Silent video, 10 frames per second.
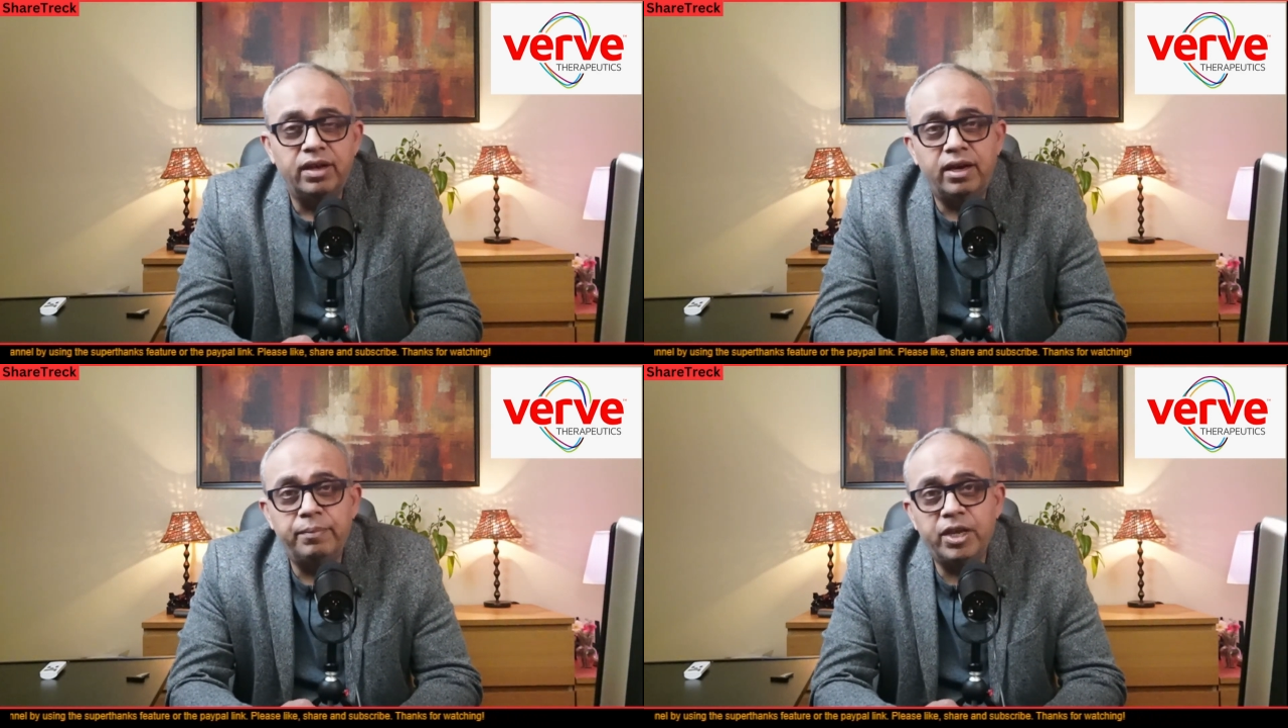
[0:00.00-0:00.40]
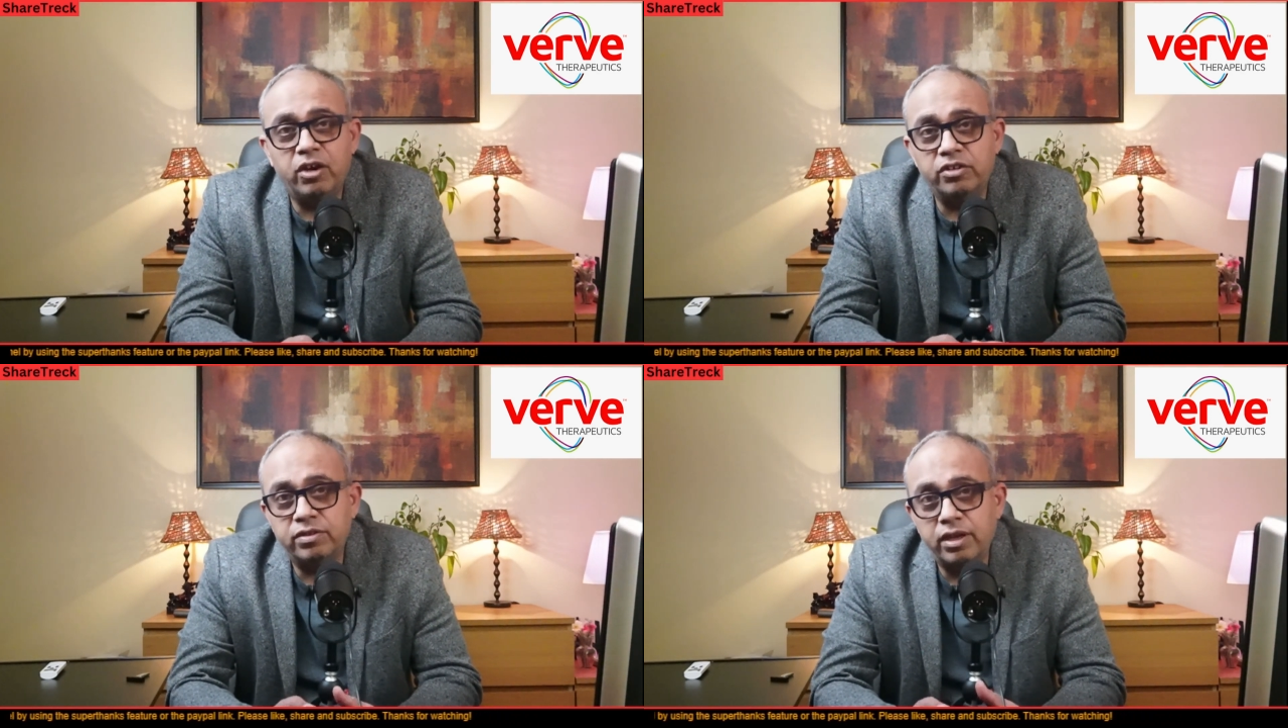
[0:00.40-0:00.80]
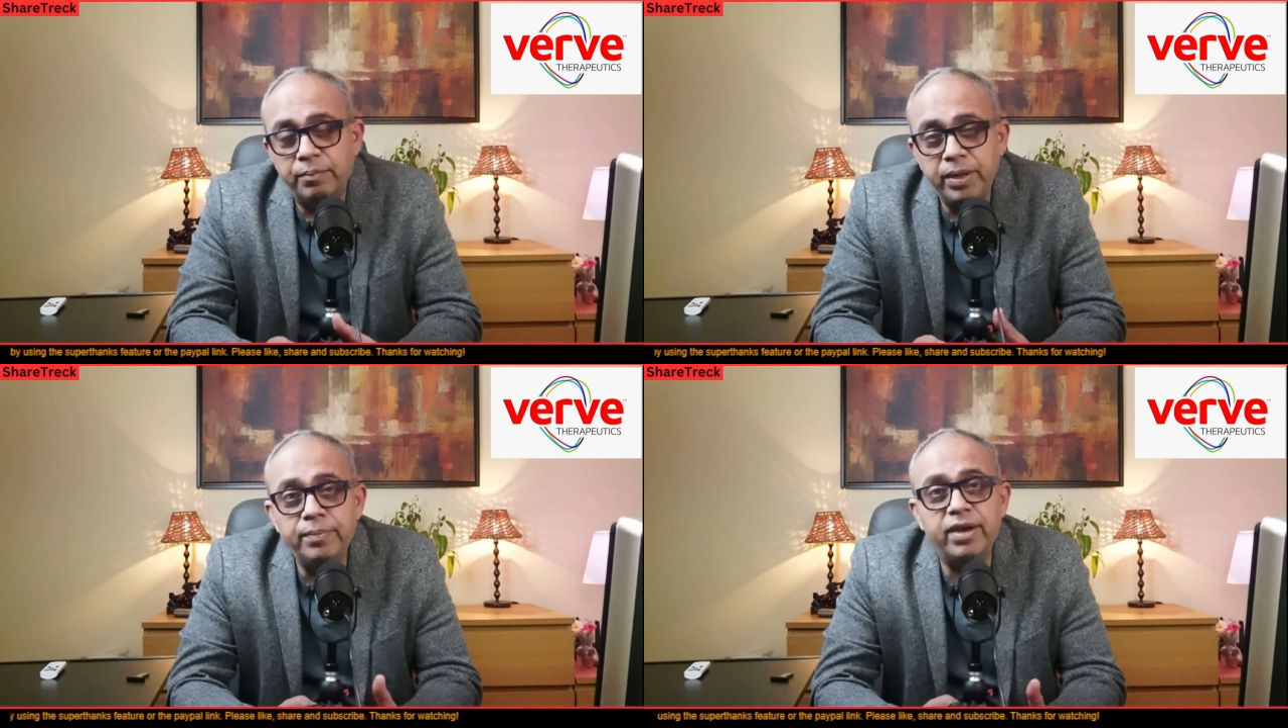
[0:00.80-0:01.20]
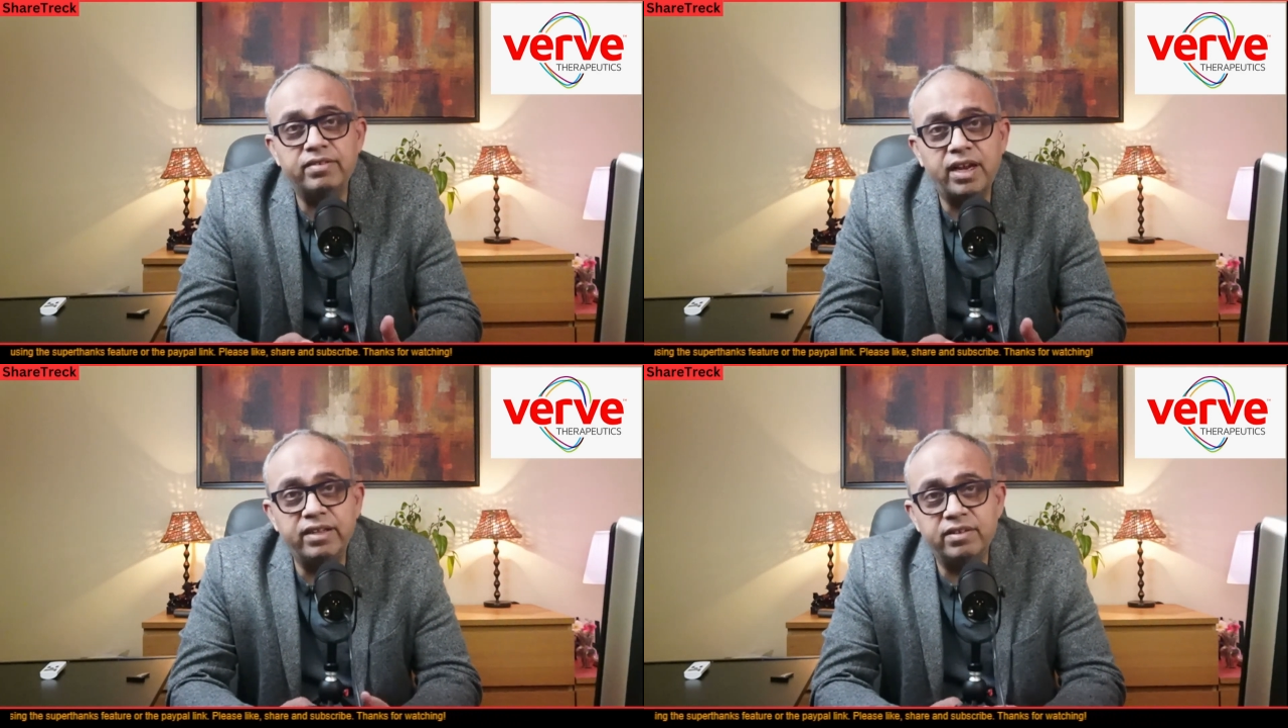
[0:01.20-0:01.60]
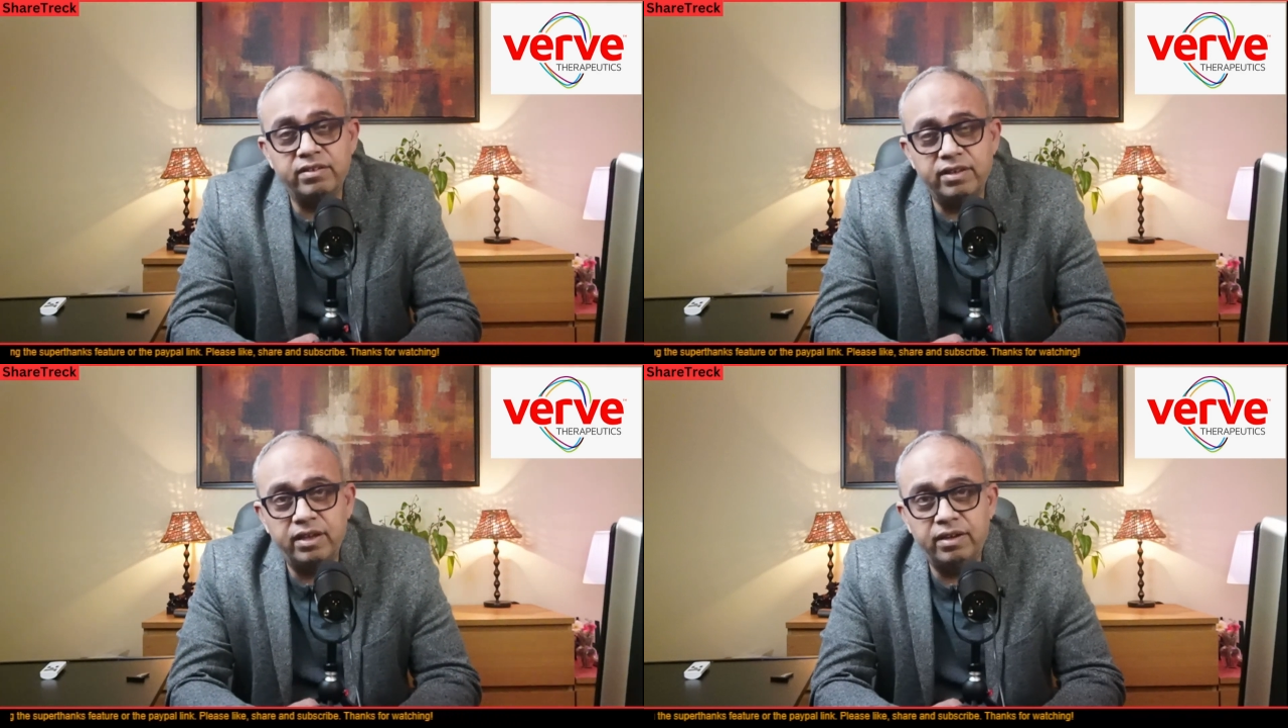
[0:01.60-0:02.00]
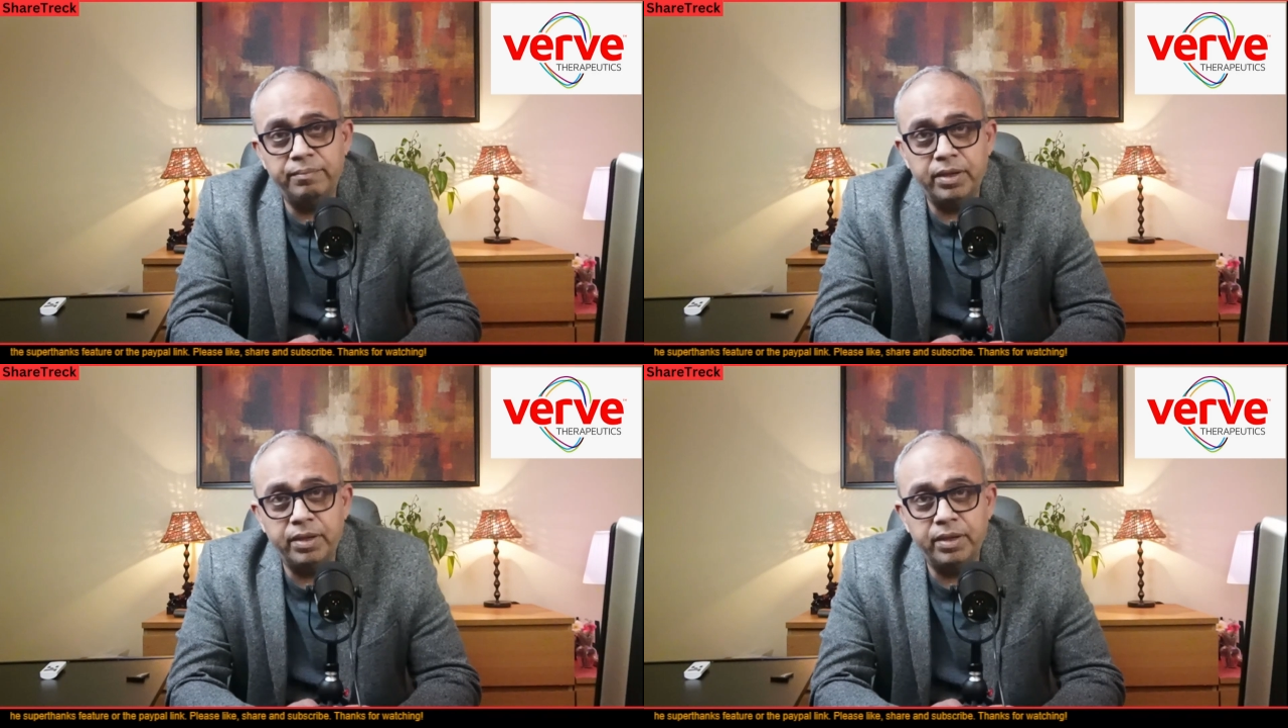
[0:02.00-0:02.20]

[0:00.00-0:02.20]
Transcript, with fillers: Because Beam has licensed the